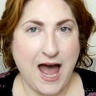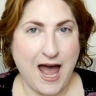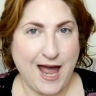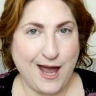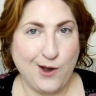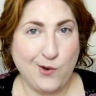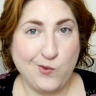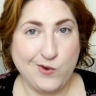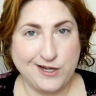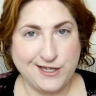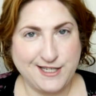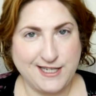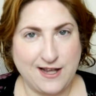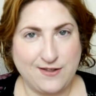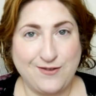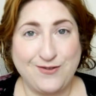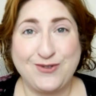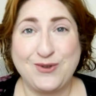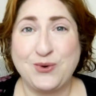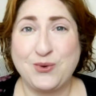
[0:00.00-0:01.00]
I will say
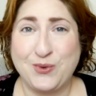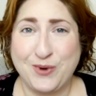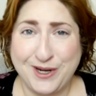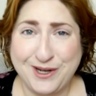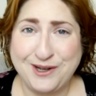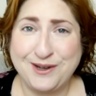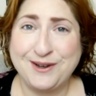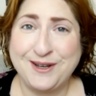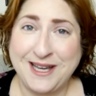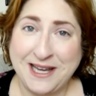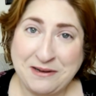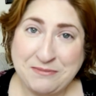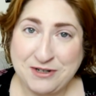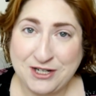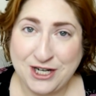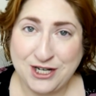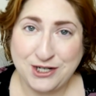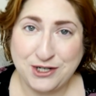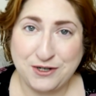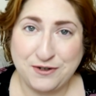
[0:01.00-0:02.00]
that the real game
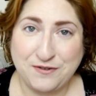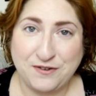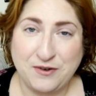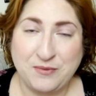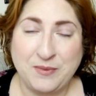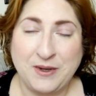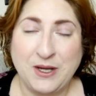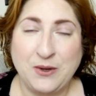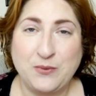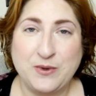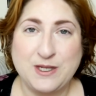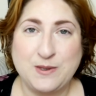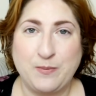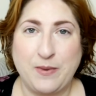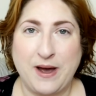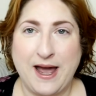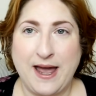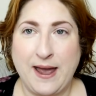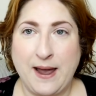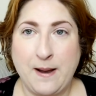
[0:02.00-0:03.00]
changer for me was
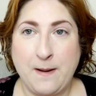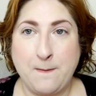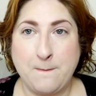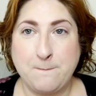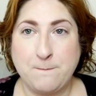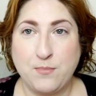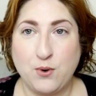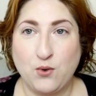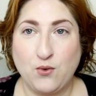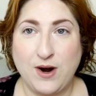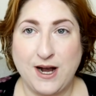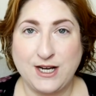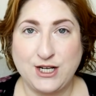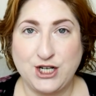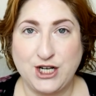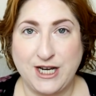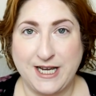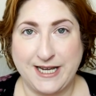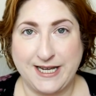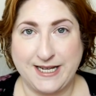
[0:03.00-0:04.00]
buying
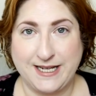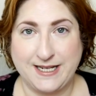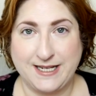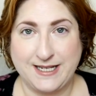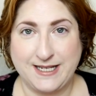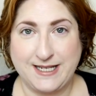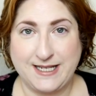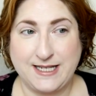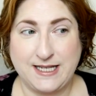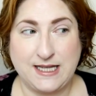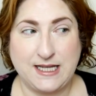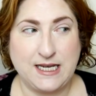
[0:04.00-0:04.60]
brushes.